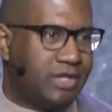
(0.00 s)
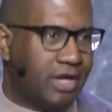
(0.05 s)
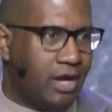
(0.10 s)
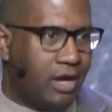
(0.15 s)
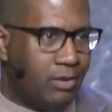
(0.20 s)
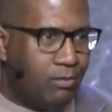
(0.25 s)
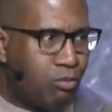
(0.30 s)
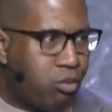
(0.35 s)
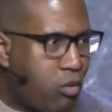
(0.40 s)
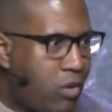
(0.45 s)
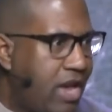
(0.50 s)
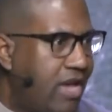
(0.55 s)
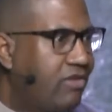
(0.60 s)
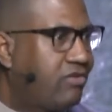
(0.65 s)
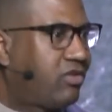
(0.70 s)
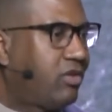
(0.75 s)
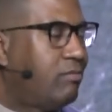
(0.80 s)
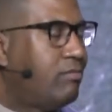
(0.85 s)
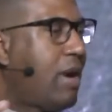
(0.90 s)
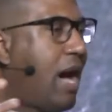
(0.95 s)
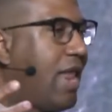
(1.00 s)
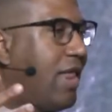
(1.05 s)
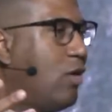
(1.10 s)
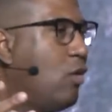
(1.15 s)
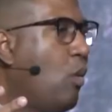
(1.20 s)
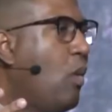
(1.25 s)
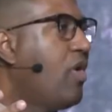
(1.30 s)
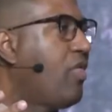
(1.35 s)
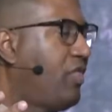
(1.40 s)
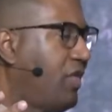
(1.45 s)
to bring
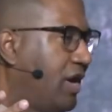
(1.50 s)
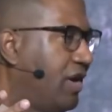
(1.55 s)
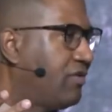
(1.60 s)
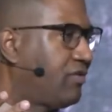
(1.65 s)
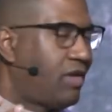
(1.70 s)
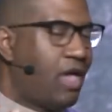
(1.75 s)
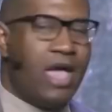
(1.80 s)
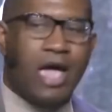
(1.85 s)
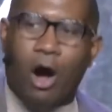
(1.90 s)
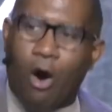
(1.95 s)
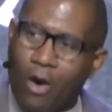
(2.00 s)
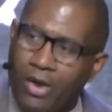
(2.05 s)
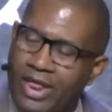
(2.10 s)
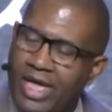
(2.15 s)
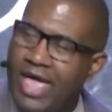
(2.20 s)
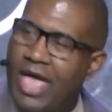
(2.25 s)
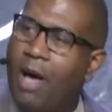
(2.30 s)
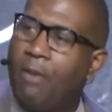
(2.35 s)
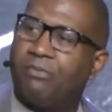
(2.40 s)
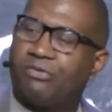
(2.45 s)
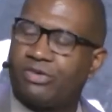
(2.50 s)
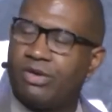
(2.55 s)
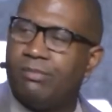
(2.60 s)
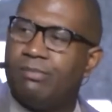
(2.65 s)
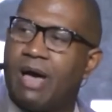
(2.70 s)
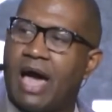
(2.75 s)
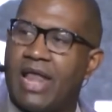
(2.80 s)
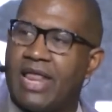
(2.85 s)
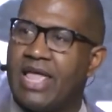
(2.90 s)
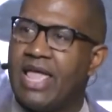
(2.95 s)
somebody with us or to help
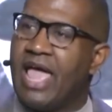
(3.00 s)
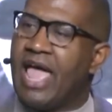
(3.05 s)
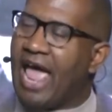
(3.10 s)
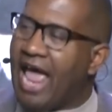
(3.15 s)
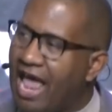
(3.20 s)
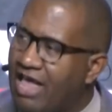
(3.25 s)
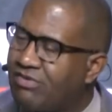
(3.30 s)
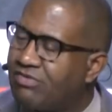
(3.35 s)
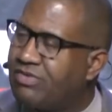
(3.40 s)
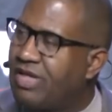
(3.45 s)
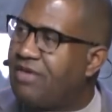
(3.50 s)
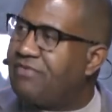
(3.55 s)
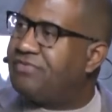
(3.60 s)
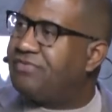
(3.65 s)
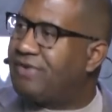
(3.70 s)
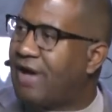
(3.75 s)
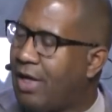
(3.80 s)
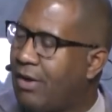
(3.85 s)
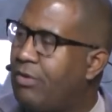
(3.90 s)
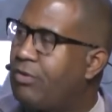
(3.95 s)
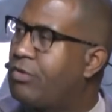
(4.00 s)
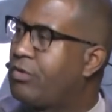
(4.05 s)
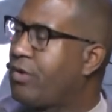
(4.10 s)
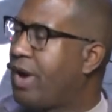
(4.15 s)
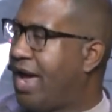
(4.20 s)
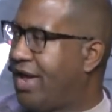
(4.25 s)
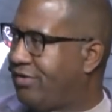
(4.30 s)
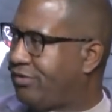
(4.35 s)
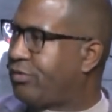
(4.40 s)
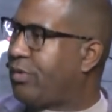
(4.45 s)
somebody as they follow
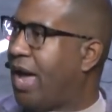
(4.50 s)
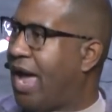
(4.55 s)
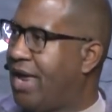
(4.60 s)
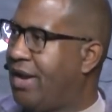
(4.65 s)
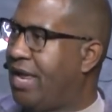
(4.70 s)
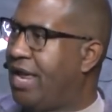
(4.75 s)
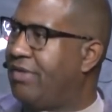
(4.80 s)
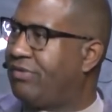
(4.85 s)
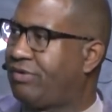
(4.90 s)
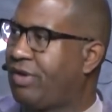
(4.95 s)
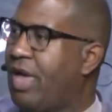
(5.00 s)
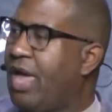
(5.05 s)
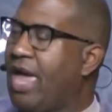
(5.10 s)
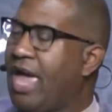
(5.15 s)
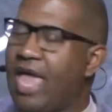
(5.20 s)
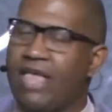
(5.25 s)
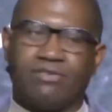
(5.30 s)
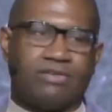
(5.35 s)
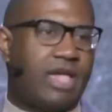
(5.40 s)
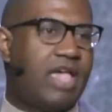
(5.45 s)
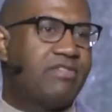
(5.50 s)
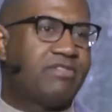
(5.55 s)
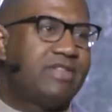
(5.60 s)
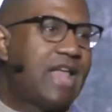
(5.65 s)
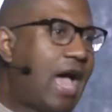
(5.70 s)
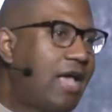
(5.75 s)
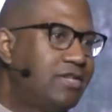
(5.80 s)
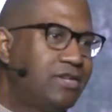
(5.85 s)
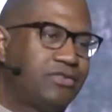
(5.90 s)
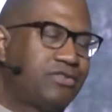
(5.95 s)
Christ, right? It's
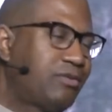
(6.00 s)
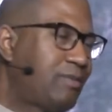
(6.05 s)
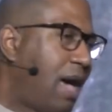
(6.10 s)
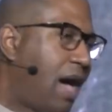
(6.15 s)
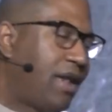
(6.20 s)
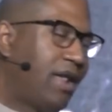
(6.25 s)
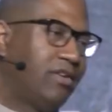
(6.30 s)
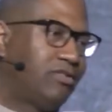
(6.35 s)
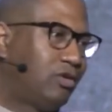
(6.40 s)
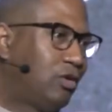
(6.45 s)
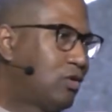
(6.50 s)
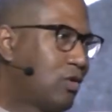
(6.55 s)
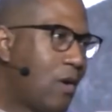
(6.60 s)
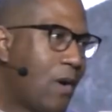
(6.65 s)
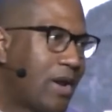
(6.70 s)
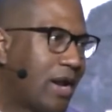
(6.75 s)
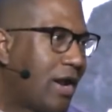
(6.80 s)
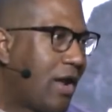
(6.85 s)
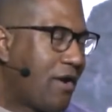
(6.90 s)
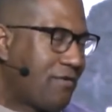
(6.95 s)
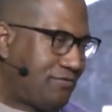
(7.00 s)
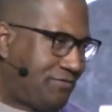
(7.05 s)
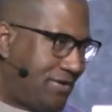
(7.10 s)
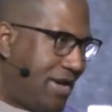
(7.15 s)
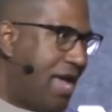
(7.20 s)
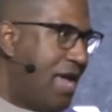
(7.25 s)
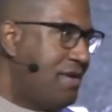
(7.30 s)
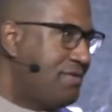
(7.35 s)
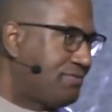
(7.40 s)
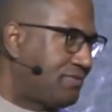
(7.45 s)
not just about us growing in our
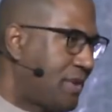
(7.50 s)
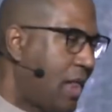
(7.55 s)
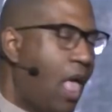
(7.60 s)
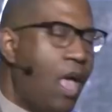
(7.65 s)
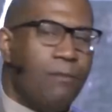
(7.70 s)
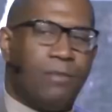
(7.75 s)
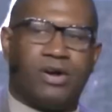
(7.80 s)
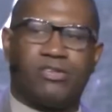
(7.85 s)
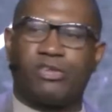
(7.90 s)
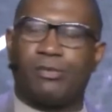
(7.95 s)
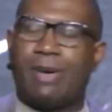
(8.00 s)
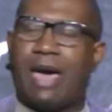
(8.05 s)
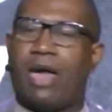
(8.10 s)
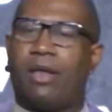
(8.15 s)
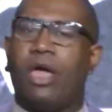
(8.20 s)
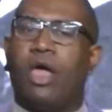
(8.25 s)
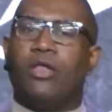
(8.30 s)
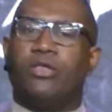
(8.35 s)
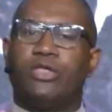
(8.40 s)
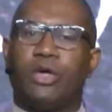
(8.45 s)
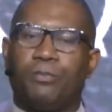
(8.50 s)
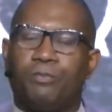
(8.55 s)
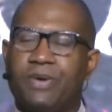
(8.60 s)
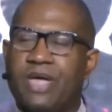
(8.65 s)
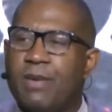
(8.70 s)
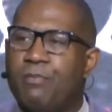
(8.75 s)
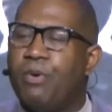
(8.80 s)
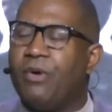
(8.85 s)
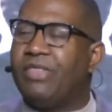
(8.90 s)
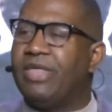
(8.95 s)
faith, but it's about the
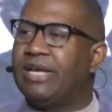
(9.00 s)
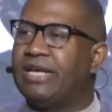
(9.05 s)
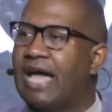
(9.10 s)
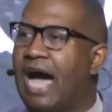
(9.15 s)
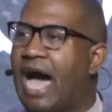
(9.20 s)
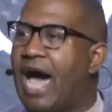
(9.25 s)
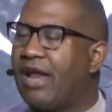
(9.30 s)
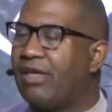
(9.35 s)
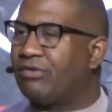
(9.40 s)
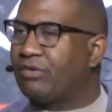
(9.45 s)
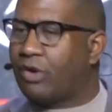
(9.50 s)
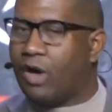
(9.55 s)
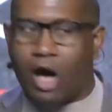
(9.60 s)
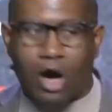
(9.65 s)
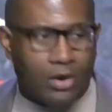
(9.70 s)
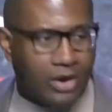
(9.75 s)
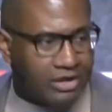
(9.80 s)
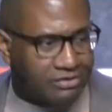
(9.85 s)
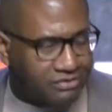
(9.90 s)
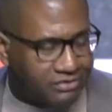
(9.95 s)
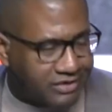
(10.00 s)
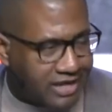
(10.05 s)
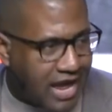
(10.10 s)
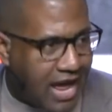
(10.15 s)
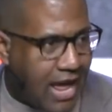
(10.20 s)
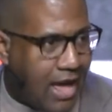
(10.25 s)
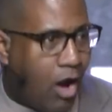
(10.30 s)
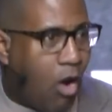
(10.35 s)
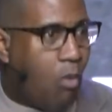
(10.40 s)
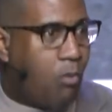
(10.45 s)
people that God has called us to
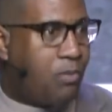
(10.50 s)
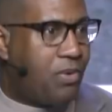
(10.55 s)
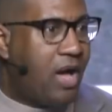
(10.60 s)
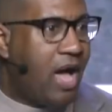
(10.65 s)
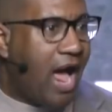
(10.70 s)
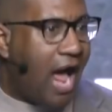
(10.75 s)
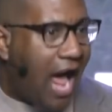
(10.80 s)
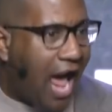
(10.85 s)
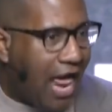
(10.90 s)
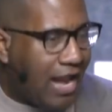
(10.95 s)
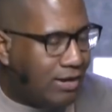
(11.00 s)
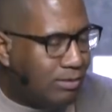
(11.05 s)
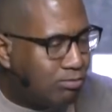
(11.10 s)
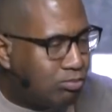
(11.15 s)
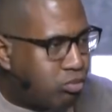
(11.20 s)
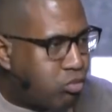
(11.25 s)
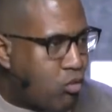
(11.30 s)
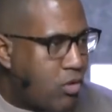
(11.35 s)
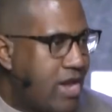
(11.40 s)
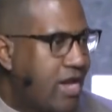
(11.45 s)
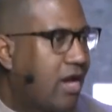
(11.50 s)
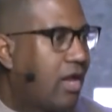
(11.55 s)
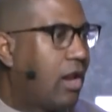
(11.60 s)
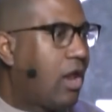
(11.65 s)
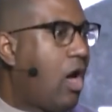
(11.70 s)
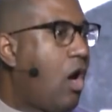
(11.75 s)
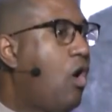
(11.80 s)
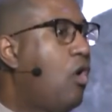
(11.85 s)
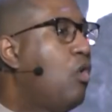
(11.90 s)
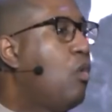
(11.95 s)
help and bring
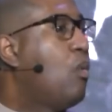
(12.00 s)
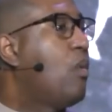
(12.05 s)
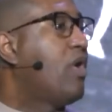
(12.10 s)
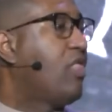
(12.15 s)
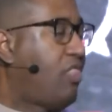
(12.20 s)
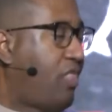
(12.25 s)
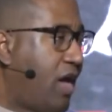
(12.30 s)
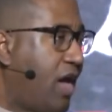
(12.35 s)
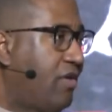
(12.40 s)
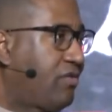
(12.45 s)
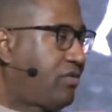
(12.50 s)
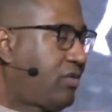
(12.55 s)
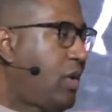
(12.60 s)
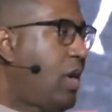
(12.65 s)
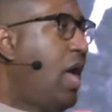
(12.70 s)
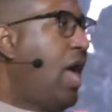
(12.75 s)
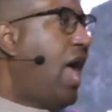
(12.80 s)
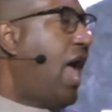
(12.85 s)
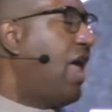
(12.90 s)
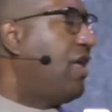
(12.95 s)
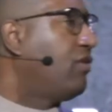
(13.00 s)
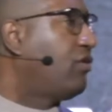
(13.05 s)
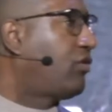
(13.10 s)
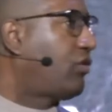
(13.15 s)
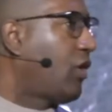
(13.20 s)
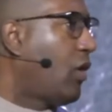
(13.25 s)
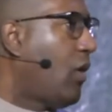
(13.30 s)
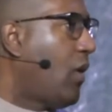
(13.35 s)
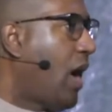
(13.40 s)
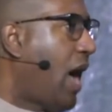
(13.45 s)
along with us. And
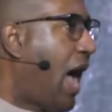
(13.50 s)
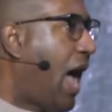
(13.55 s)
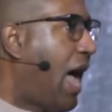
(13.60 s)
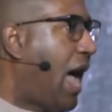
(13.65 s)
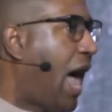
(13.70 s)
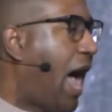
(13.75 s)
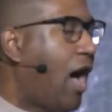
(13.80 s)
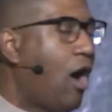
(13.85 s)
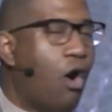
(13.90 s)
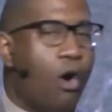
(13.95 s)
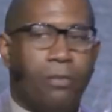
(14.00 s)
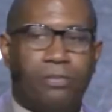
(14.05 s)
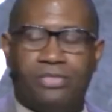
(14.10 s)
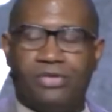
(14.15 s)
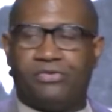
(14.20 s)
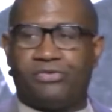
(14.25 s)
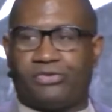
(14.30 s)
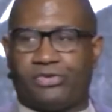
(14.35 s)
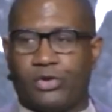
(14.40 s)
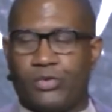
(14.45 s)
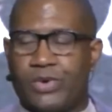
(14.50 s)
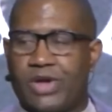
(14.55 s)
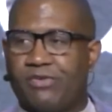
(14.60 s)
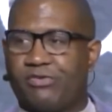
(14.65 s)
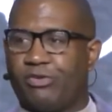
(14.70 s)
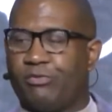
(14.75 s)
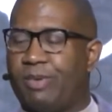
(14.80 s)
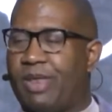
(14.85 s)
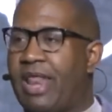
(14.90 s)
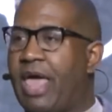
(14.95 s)
so I hope this
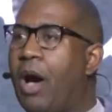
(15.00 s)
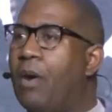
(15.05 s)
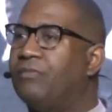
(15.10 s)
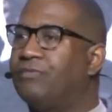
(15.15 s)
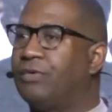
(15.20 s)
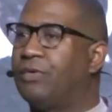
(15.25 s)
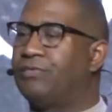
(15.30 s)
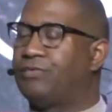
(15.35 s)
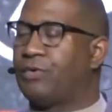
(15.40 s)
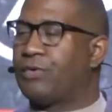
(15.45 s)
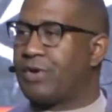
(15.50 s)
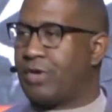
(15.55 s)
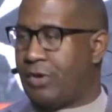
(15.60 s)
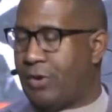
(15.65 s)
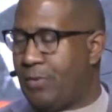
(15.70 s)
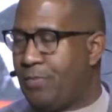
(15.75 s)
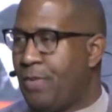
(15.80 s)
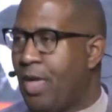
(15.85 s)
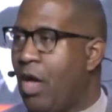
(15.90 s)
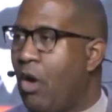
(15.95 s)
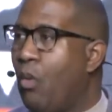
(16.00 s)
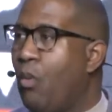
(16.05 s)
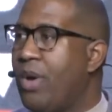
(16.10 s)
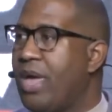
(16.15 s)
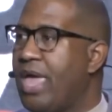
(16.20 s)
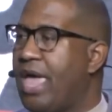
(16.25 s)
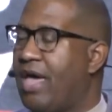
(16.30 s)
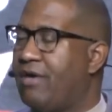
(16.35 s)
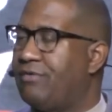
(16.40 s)
series has been helpful for you. We